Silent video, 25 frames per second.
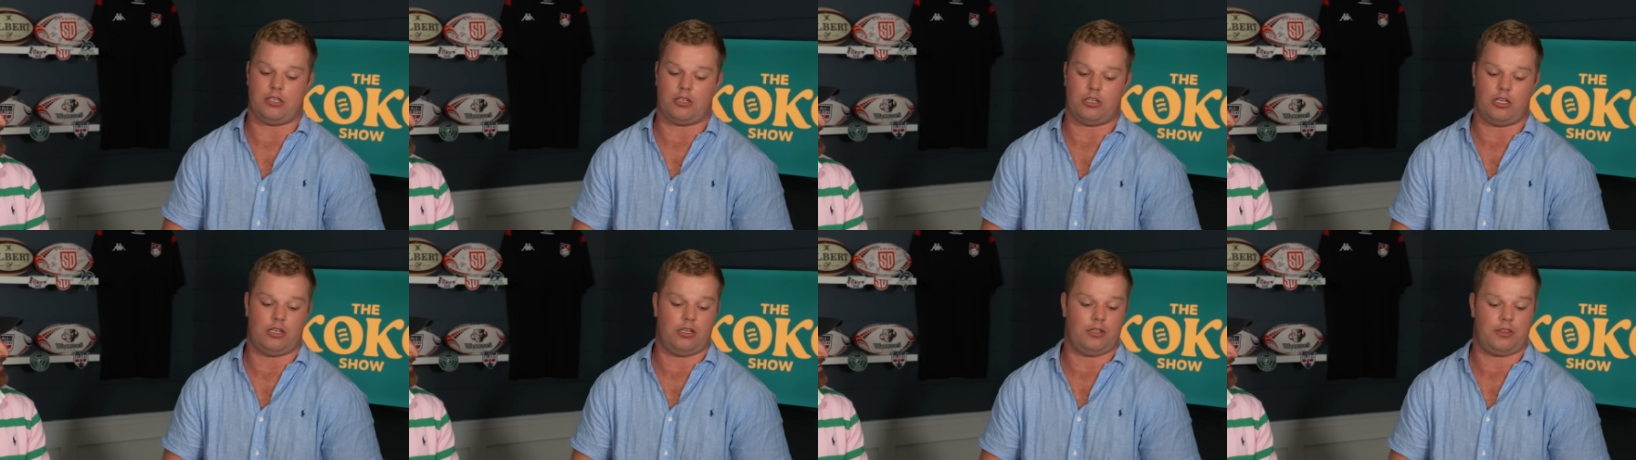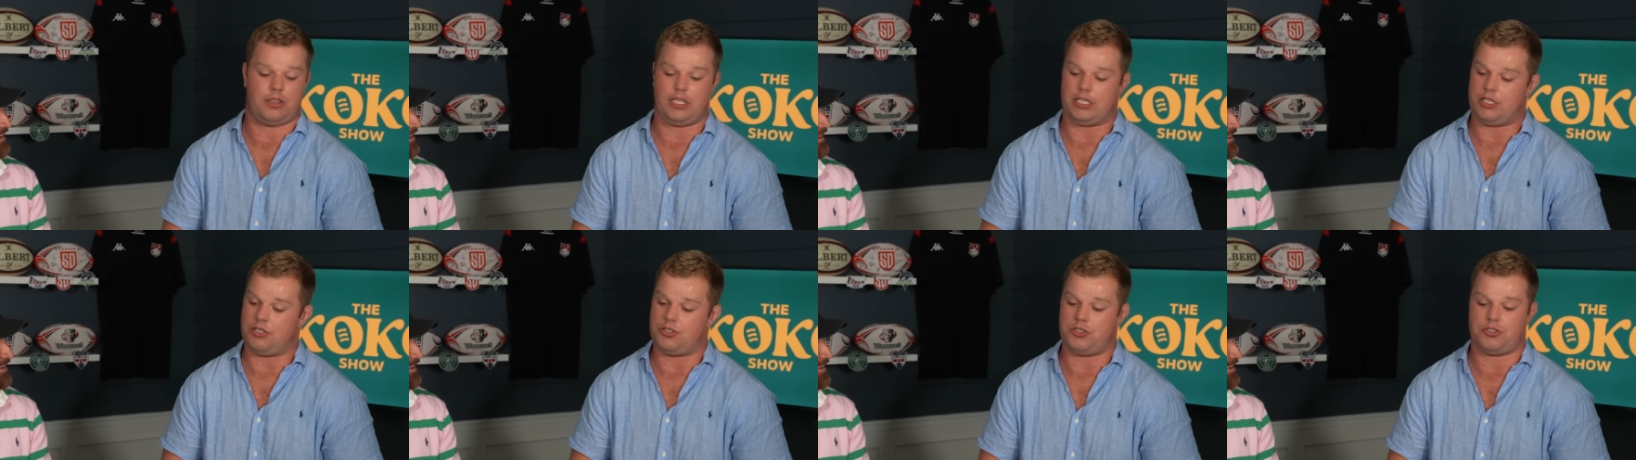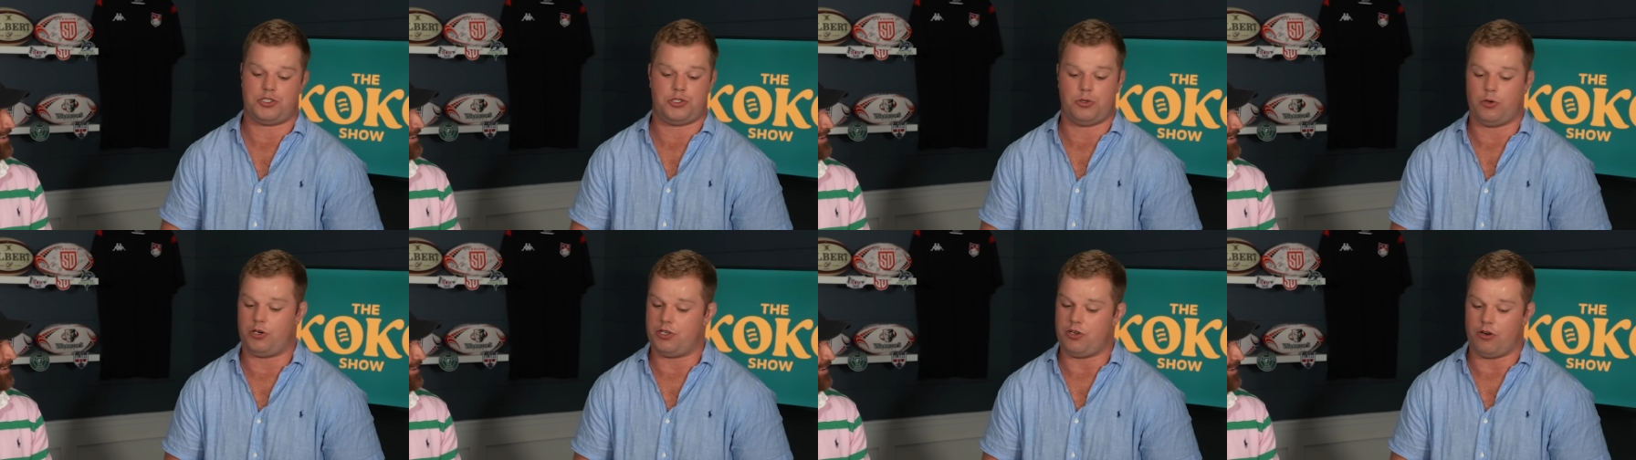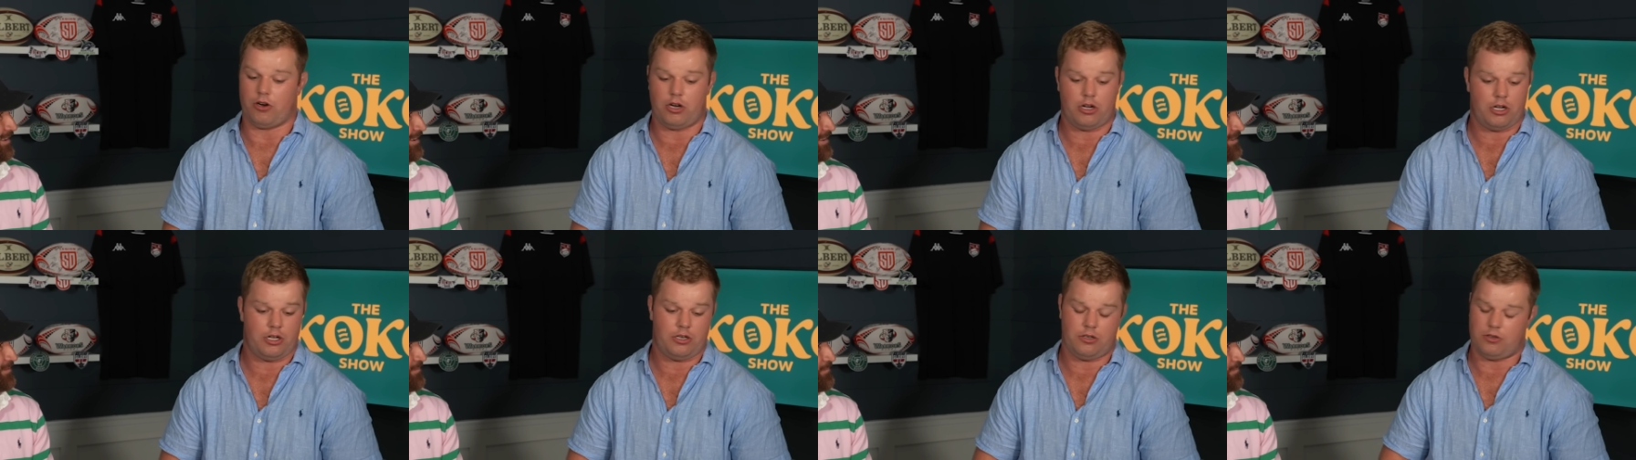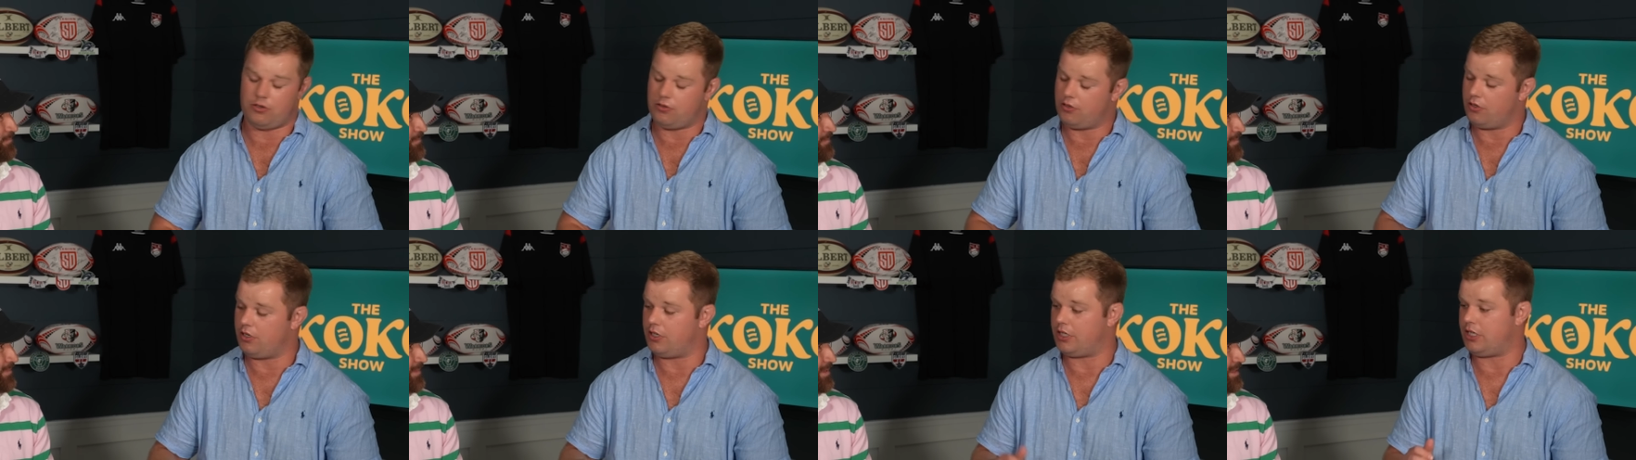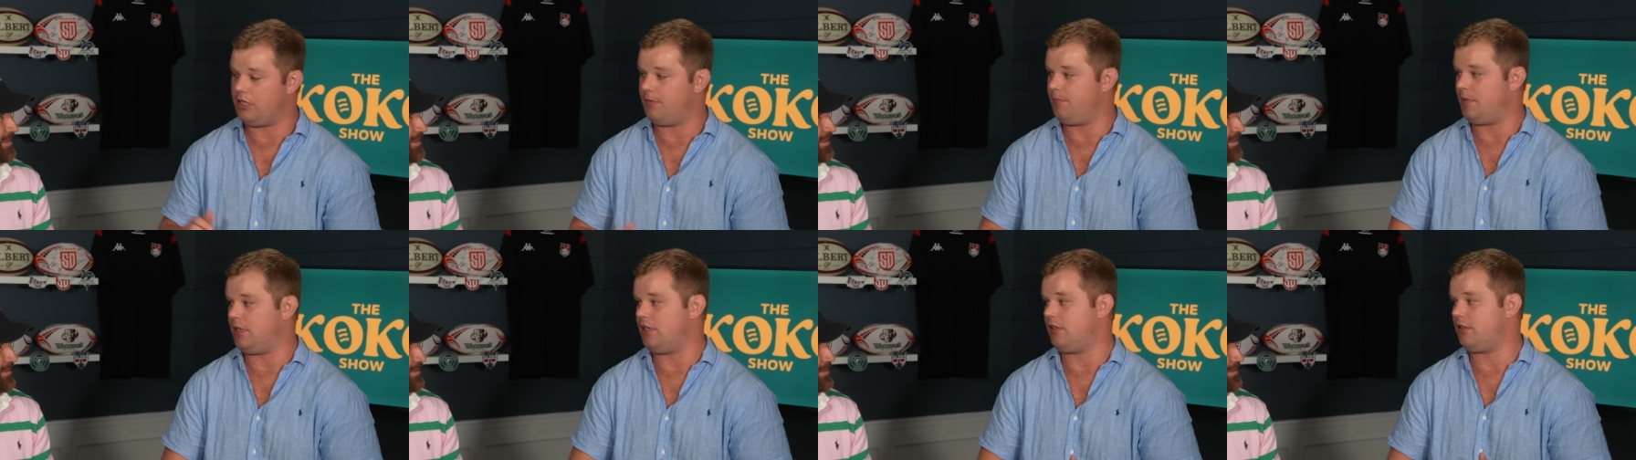a thing you just do on your own, or it
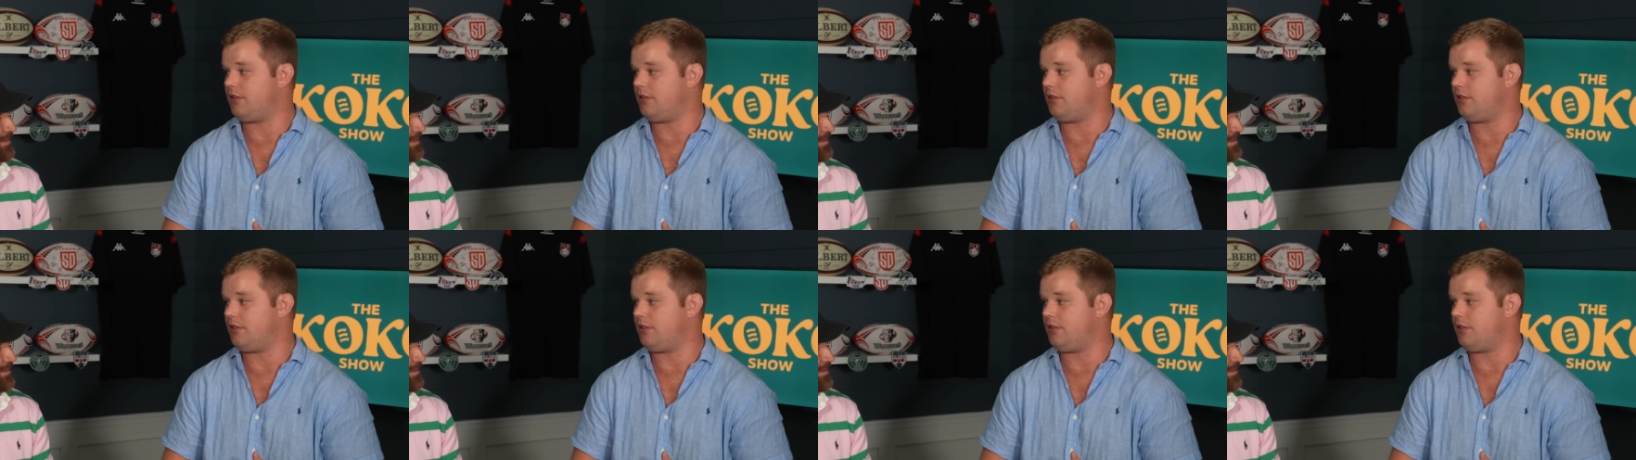can be